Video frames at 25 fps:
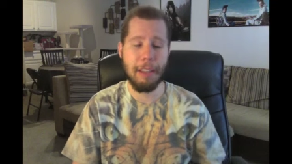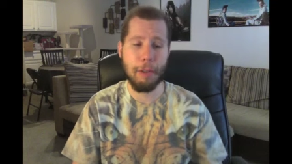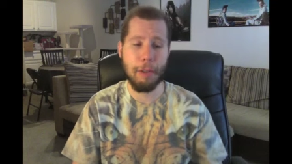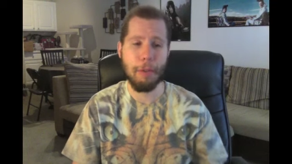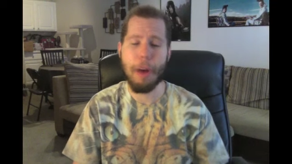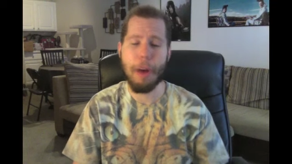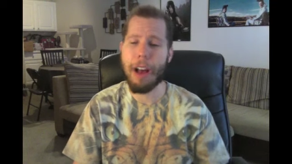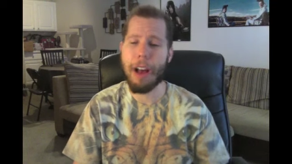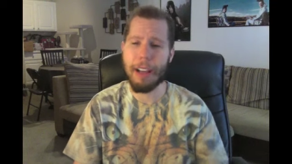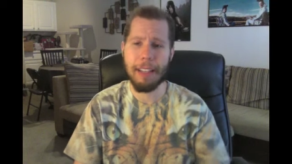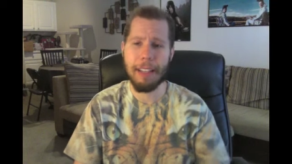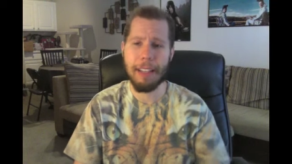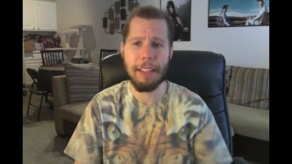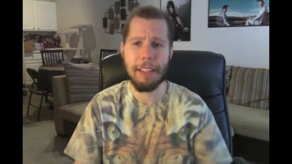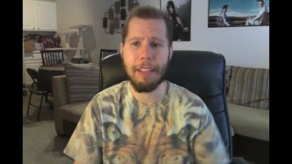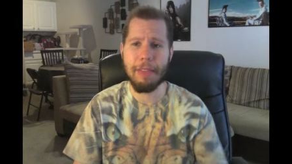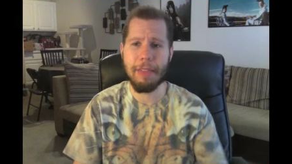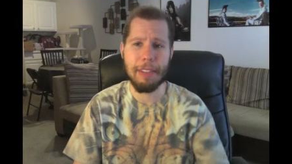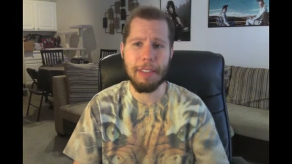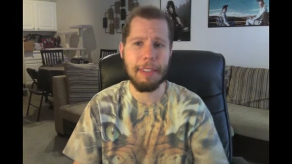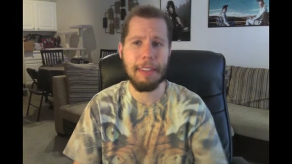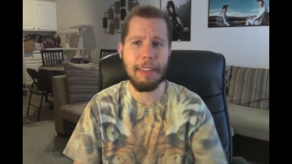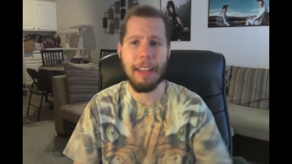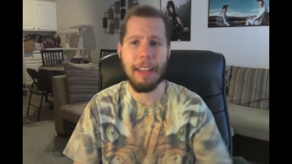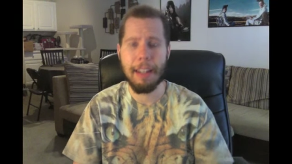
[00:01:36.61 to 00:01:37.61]
And The Rock has
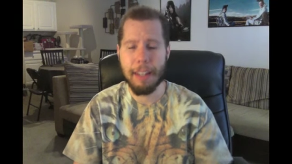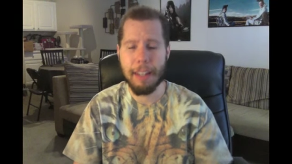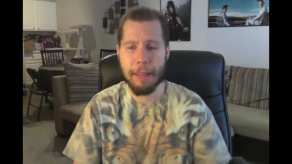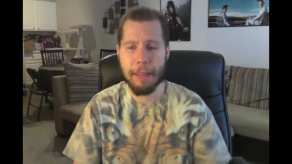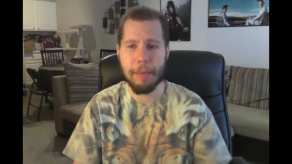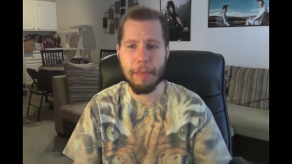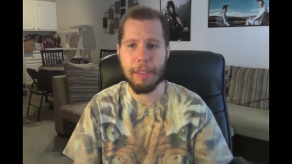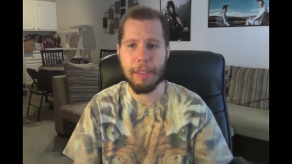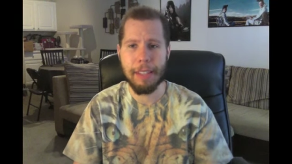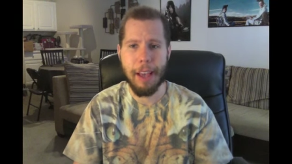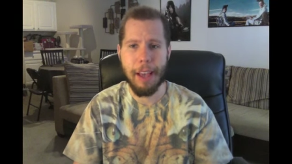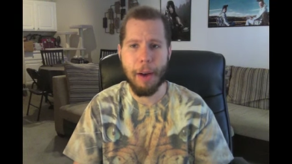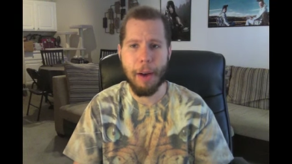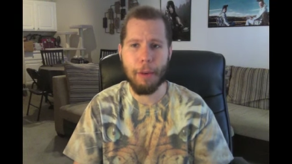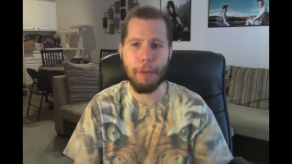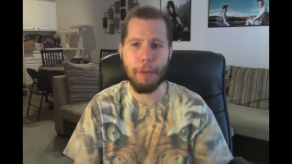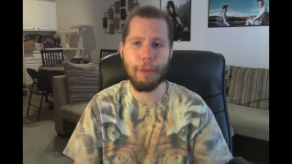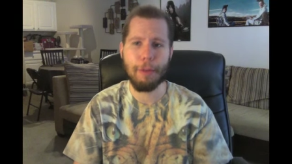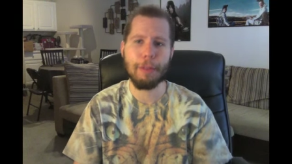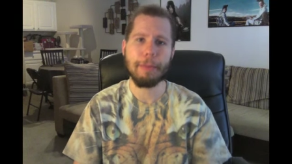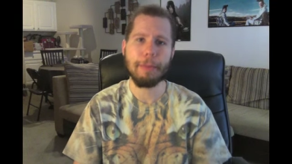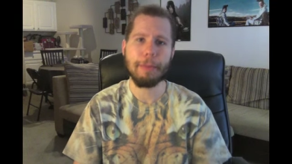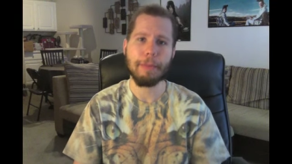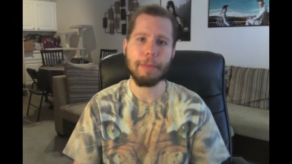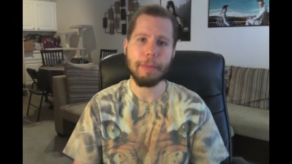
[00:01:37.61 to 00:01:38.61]
even said it himself